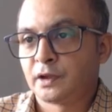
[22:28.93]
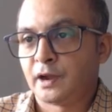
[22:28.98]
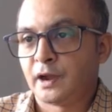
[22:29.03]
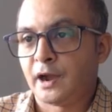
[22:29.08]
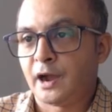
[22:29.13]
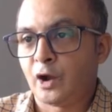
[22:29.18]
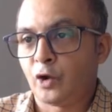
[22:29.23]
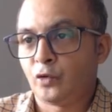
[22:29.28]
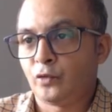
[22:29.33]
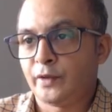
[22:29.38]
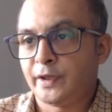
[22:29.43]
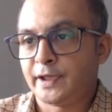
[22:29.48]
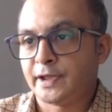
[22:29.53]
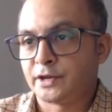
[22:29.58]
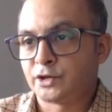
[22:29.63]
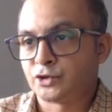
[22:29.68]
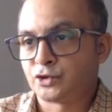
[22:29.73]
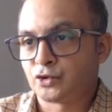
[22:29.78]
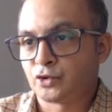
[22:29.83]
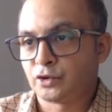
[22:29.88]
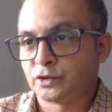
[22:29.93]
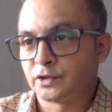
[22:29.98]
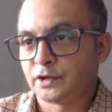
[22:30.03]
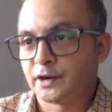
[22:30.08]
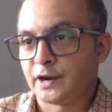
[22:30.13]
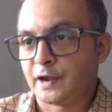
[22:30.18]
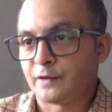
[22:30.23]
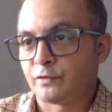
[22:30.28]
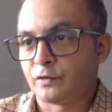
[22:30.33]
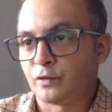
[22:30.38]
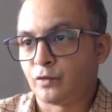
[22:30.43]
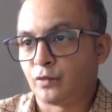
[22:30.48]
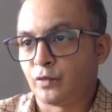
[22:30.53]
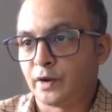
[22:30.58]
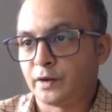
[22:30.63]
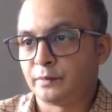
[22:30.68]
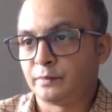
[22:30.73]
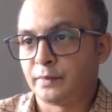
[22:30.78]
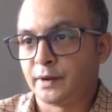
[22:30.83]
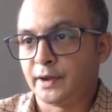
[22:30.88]
how we can draw the graph of
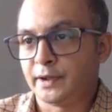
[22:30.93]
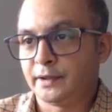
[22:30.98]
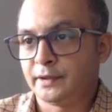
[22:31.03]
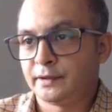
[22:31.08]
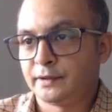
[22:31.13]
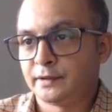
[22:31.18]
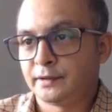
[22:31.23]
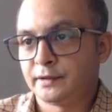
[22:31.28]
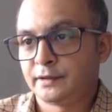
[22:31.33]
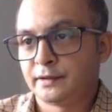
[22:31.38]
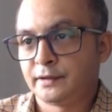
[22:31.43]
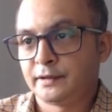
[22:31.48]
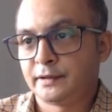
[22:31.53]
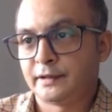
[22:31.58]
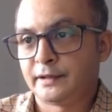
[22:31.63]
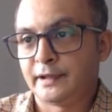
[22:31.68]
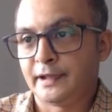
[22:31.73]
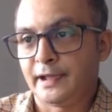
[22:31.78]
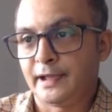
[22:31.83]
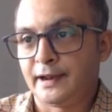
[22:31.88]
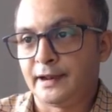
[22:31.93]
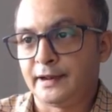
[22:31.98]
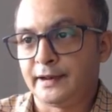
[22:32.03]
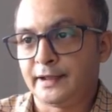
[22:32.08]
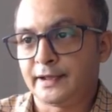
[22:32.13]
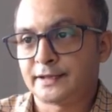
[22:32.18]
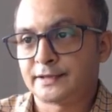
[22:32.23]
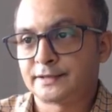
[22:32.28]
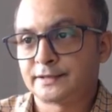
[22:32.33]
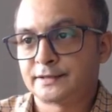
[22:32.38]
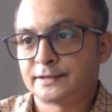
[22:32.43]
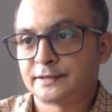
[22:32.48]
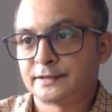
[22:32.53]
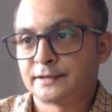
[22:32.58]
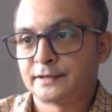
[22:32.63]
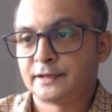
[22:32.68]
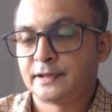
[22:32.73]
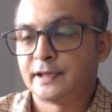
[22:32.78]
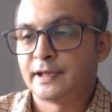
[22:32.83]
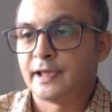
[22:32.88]
1 by ln x,
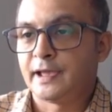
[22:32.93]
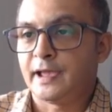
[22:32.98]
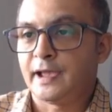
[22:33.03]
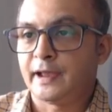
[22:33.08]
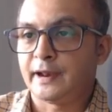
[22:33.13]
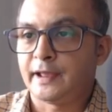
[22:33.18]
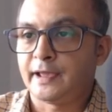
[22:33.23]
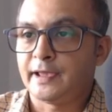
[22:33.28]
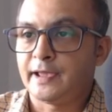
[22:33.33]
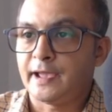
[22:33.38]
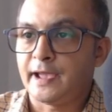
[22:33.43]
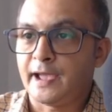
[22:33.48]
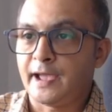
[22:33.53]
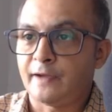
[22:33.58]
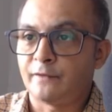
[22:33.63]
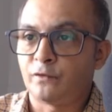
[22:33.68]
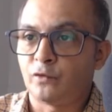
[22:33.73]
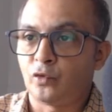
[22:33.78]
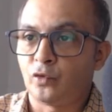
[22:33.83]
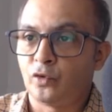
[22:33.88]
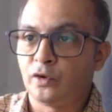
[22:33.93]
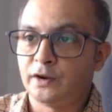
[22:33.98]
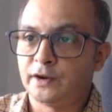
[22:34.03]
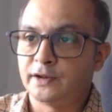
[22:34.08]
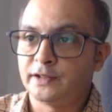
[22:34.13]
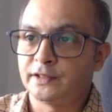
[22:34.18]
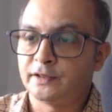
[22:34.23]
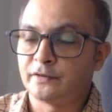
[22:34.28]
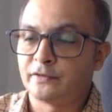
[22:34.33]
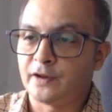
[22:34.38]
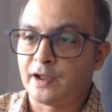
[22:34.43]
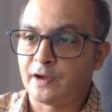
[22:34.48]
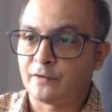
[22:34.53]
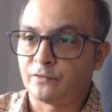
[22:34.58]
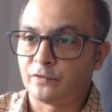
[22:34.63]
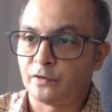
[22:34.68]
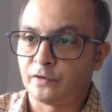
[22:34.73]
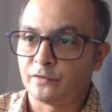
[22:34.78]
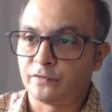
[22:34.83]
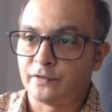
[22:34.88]
and I have already the
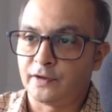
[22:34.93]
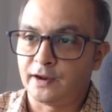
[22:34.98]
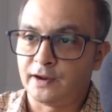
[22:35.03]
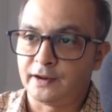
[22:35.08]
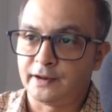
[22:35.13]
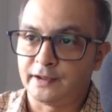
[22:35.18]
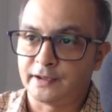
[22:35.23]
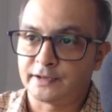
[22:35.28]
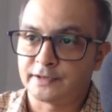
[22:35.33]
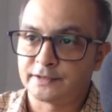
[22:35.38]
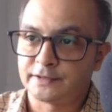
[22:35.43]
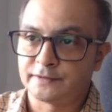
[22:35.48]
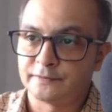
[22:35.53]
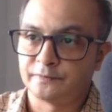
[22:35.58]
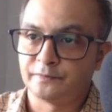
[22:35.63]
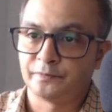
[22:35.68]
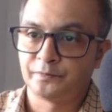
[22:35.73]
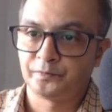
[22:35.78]
graph of ln x.